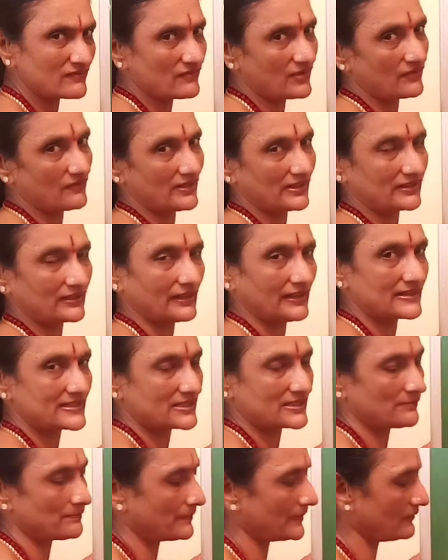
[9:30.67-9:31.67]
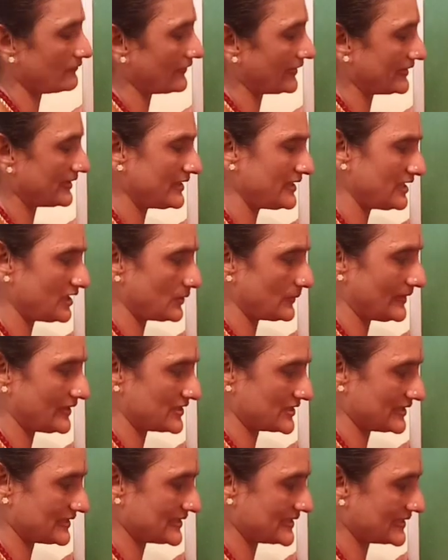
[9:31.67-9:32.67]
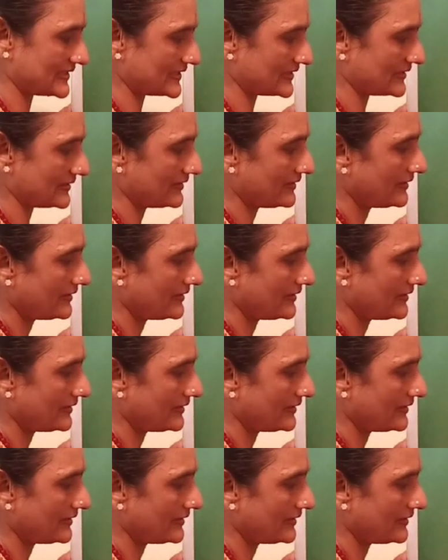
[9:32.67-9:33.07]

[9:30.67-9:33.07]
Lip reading: we will simplify the equations.